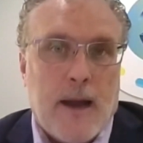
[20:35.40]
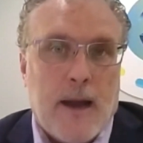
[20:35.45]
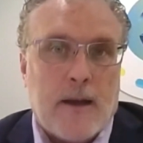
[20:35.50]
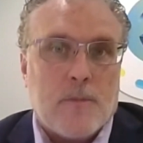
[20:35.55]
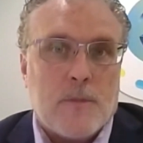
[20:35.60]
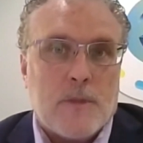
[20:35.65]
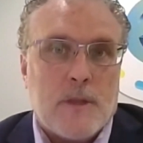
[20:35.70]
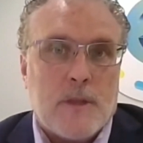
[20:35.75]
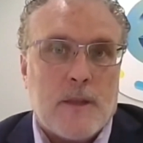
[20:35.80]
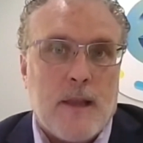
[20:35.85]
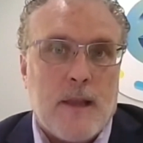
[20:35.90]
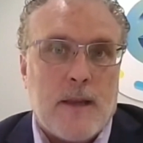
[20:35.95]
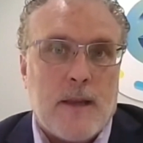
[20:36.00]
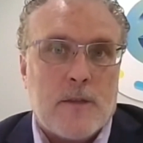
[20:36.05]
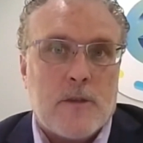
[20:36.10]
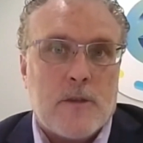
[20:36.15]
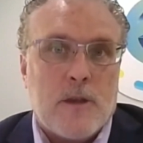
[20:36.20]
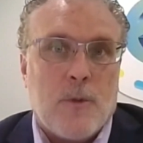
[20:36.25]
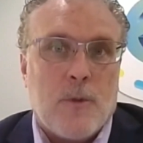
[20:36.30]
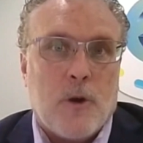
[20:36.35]
items that
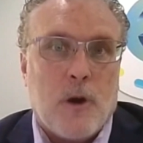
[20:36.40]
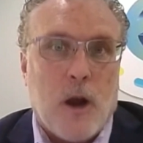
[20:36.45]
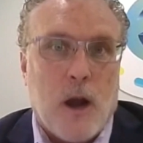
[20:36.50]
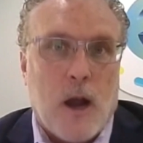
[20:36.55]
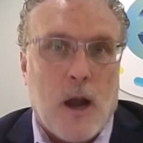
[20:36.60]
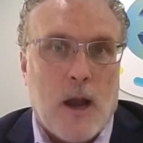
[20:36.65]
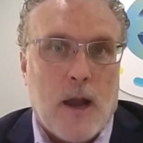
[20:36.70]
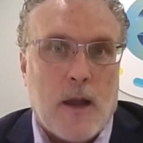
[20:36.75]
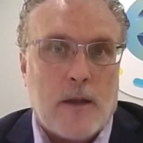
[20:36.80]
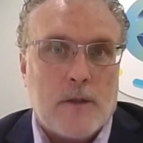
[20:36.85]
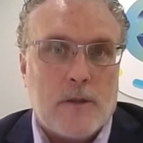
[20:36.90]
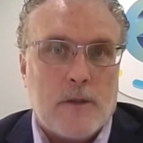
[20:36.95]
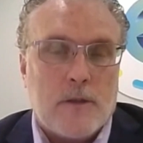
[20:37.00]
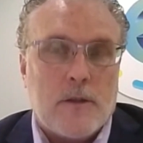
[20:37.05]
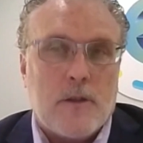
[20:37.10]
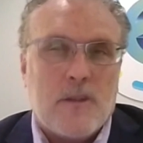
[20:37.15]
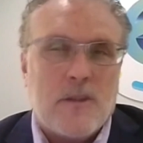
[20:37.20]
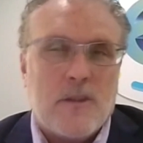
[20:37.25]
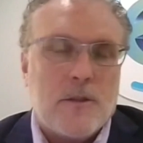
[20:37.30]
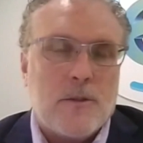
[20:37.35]
they summarized,